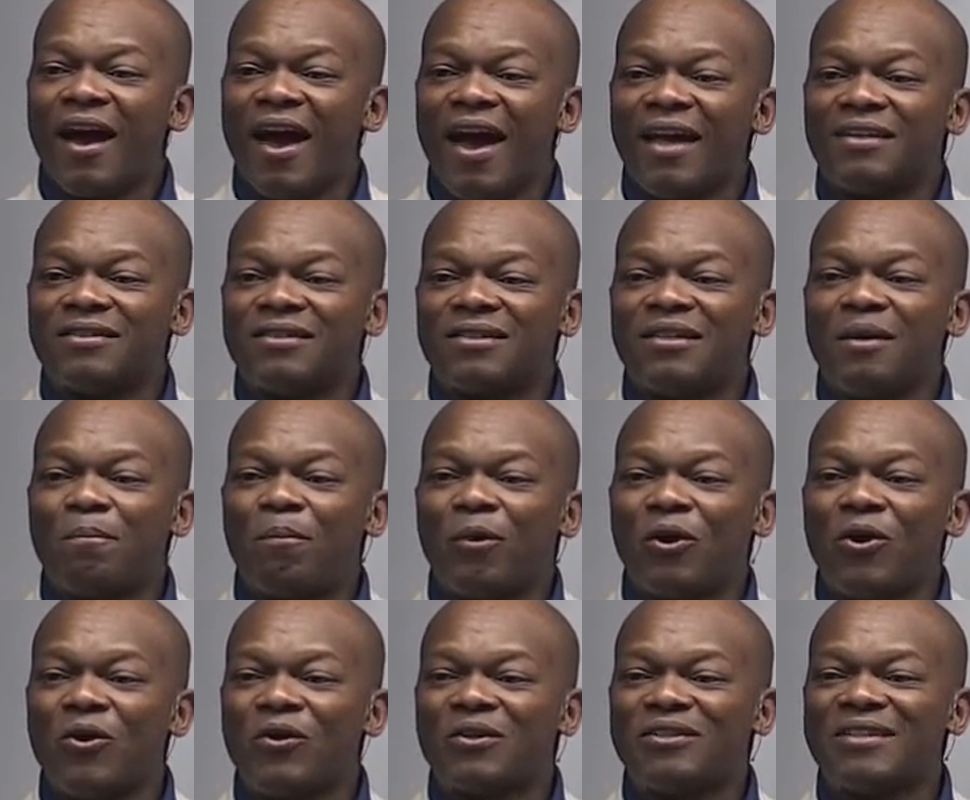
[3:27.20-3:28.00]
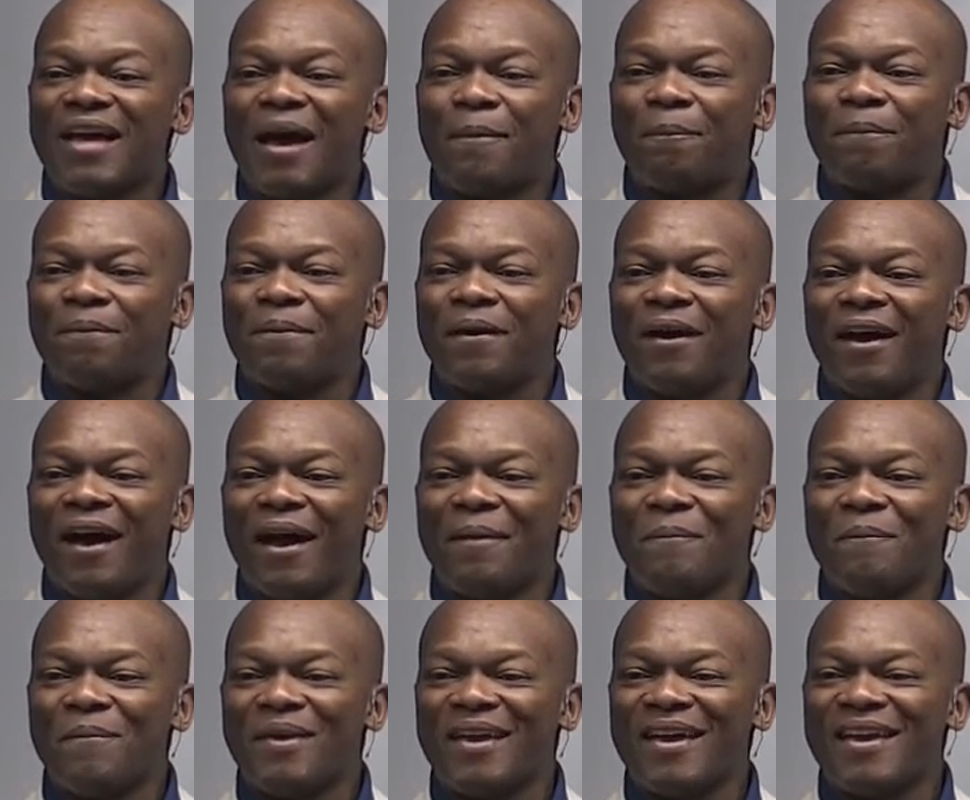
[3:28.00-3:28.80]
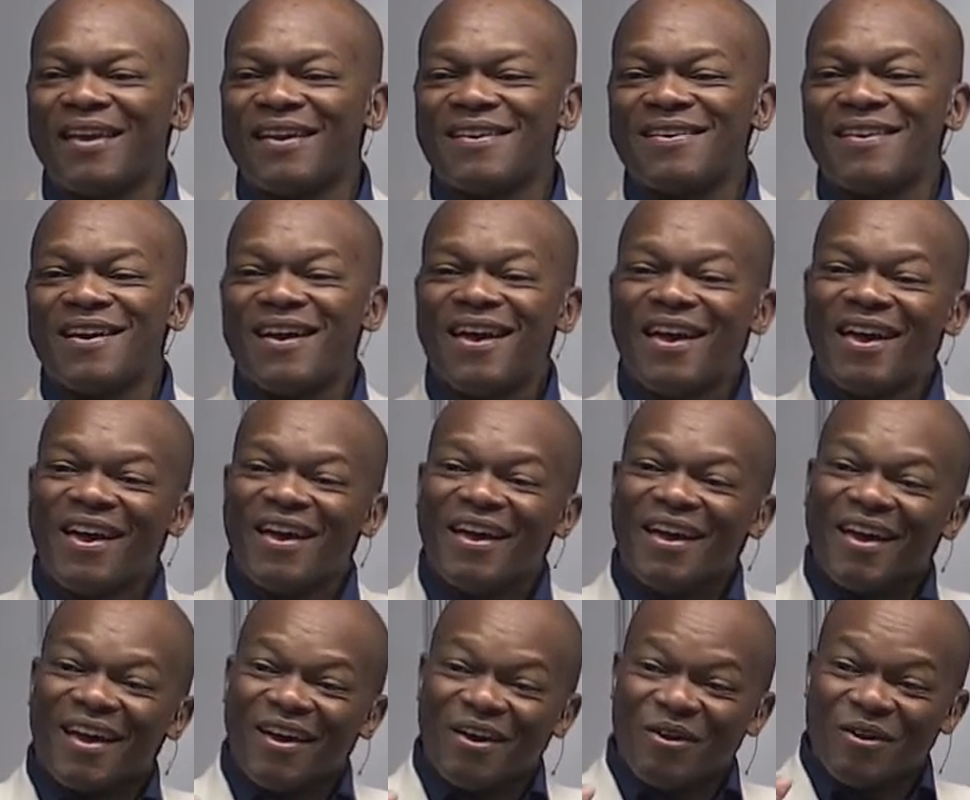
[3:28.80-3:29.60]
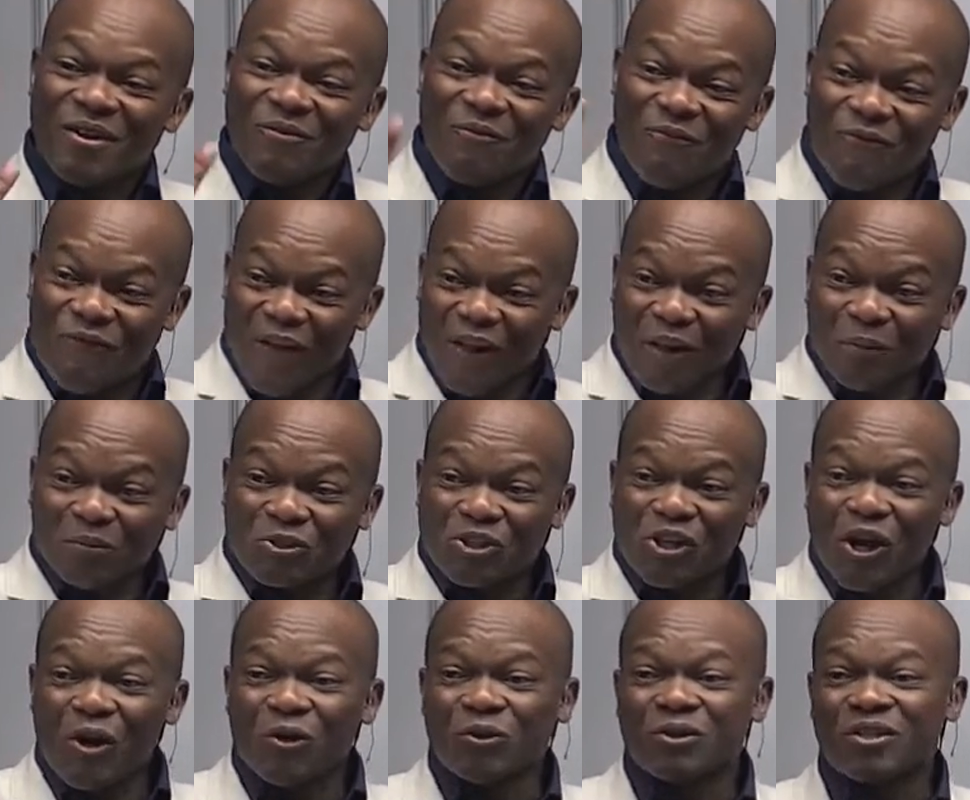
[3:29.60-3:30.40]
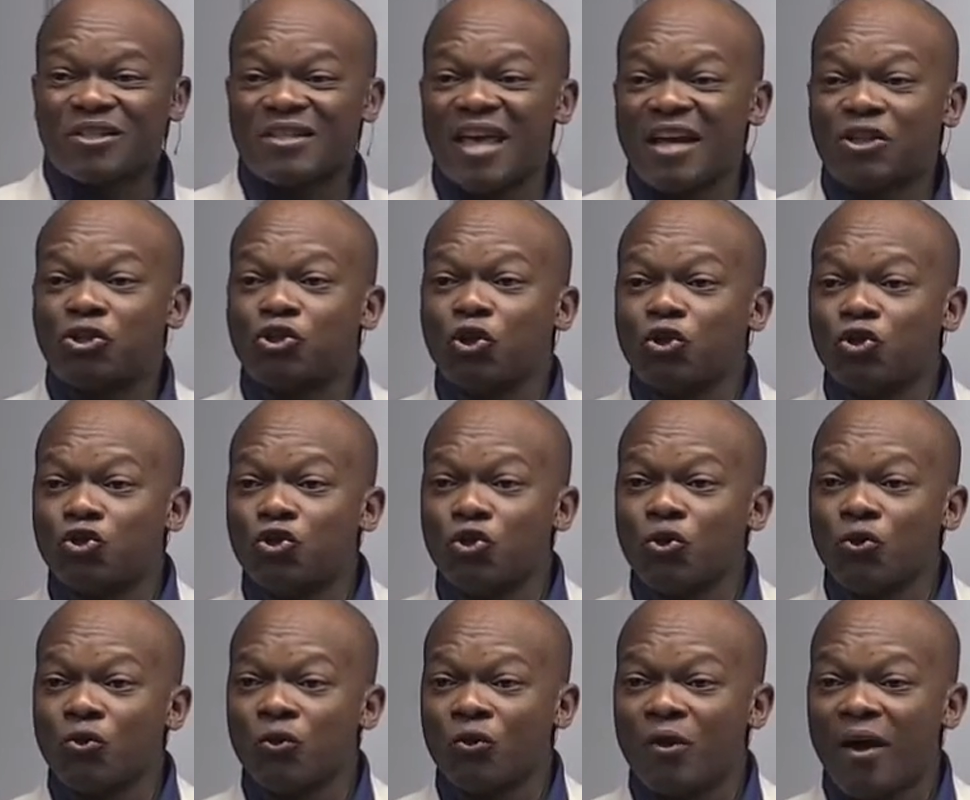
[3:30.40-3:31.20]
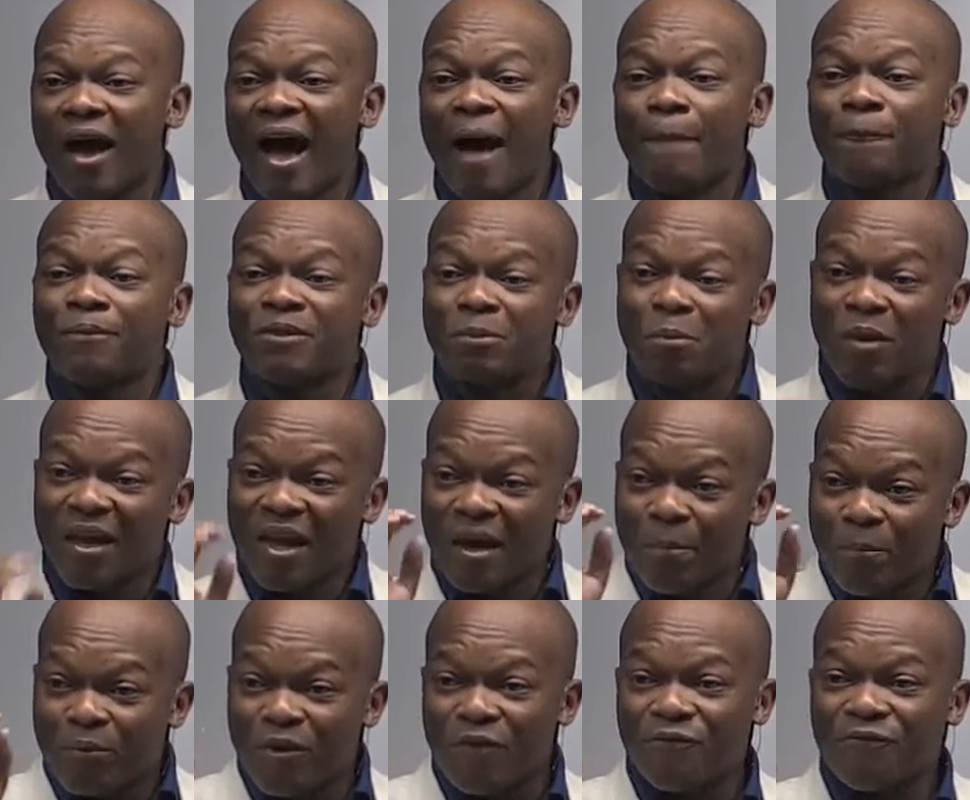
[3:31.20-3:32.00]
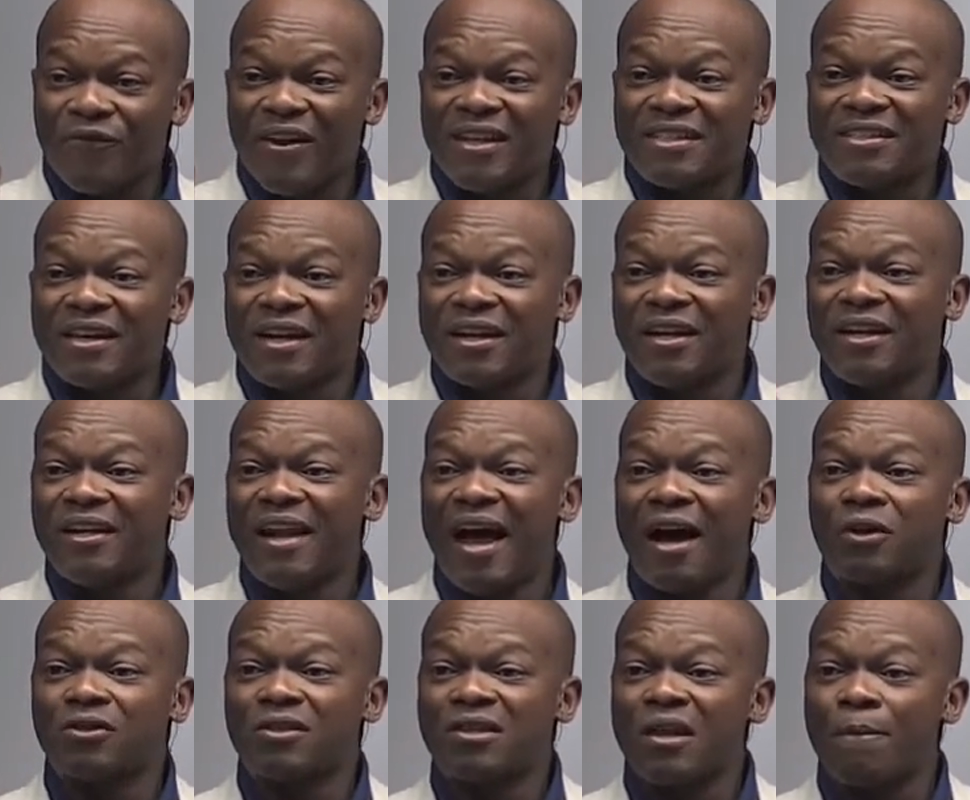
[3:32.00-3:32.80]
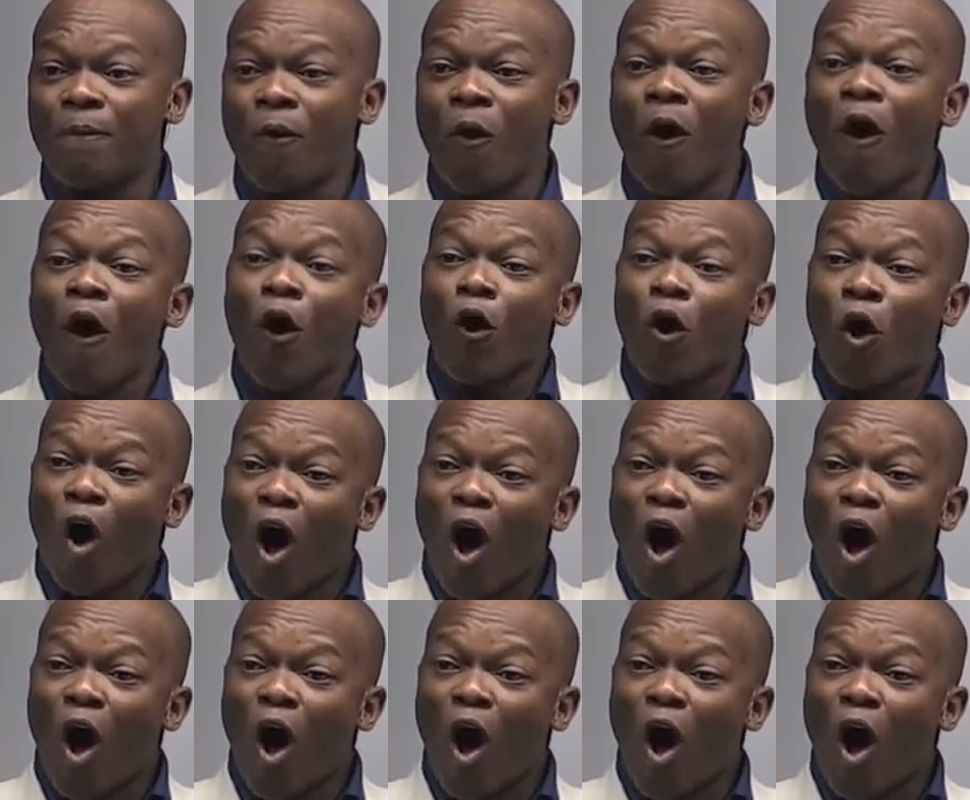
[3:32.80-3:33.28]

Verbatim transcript: And people looked up at me film shows that you do, I'm speaking prophetically now, Sipo.